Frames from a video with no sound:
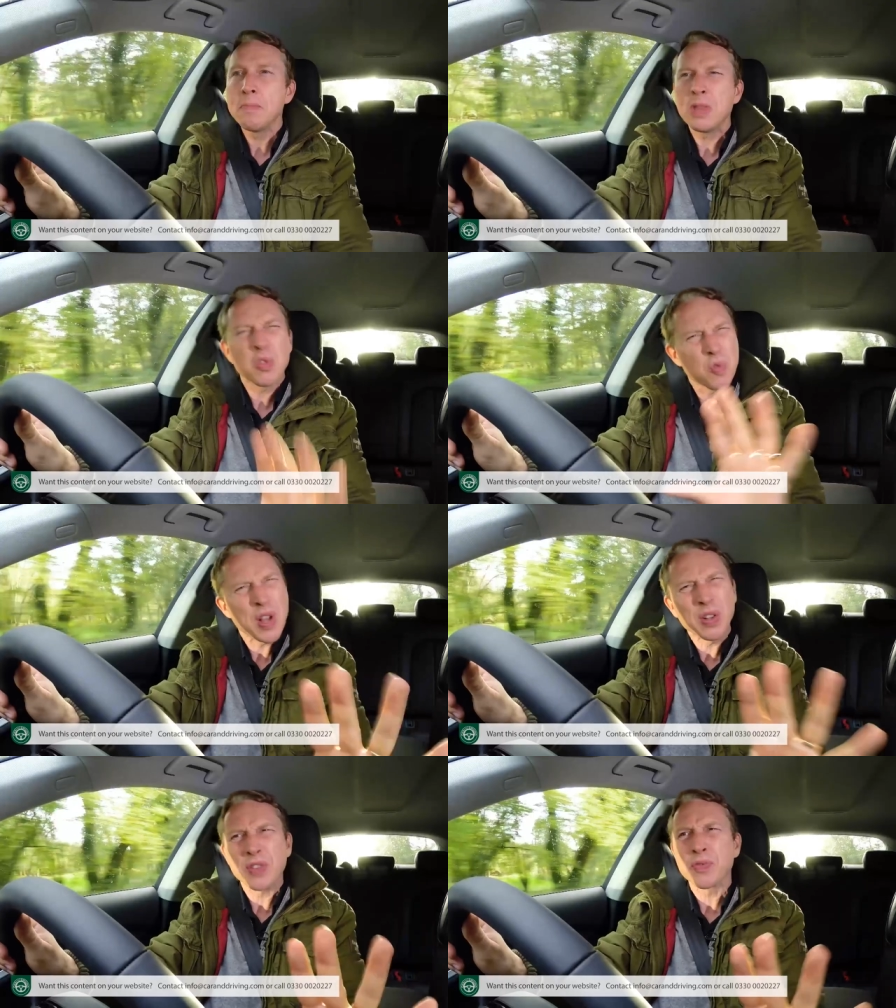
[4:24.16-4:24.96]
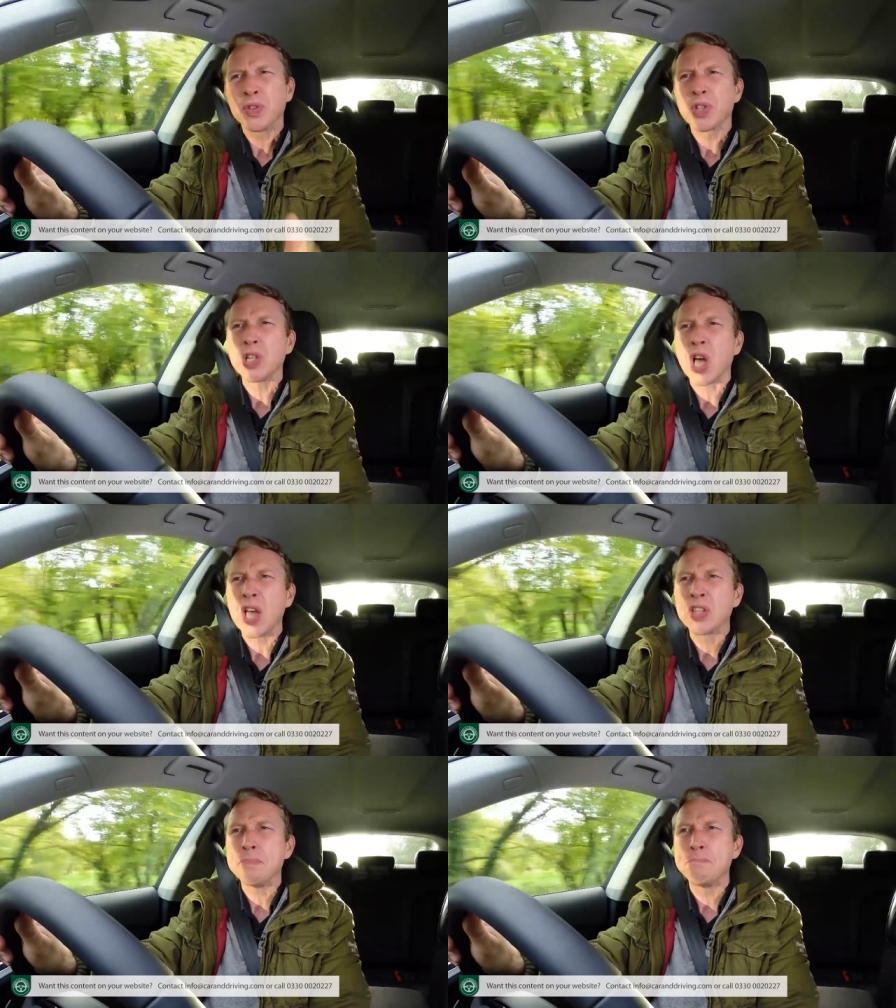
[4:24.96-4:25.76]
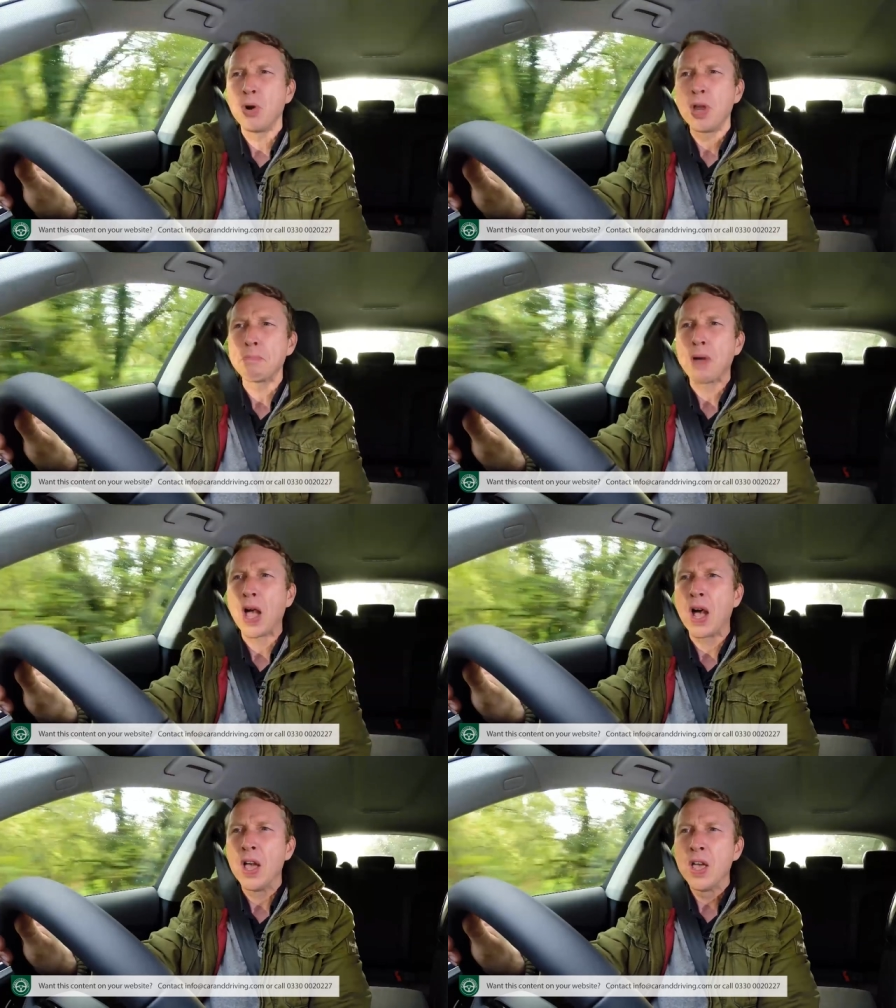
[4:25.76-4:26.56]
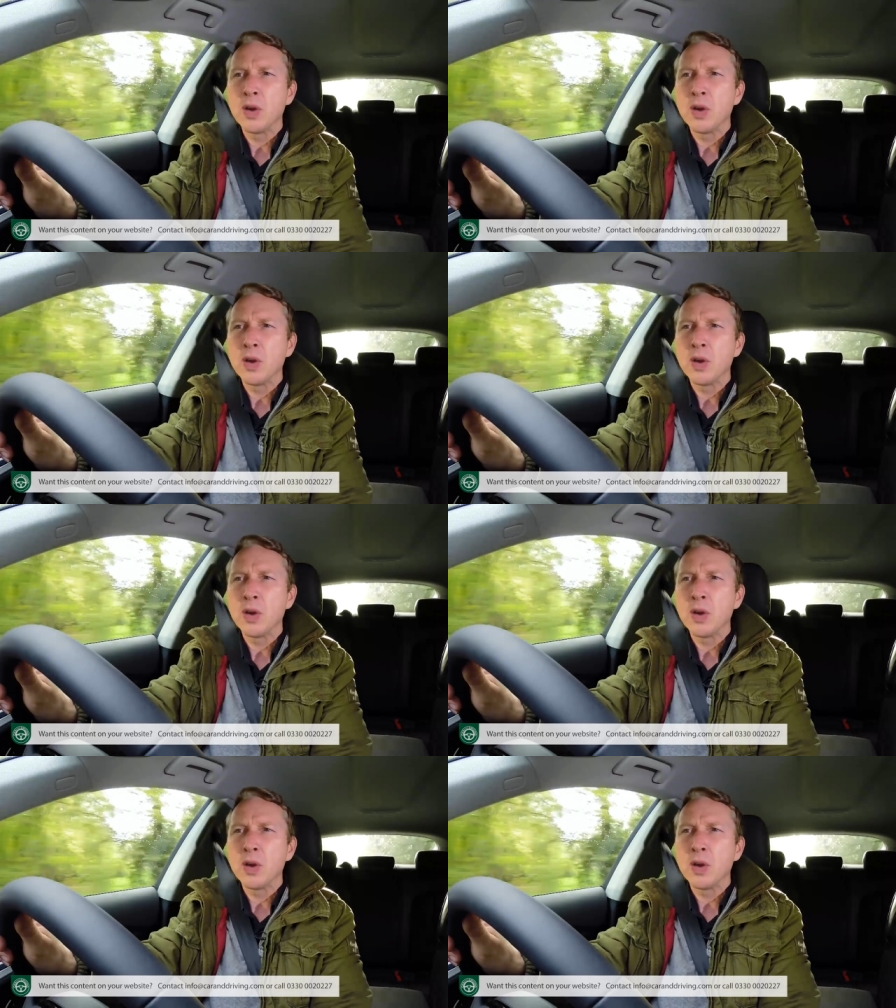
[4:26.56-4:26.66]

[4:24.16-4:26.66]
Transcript: but the real difference lies in pulling power,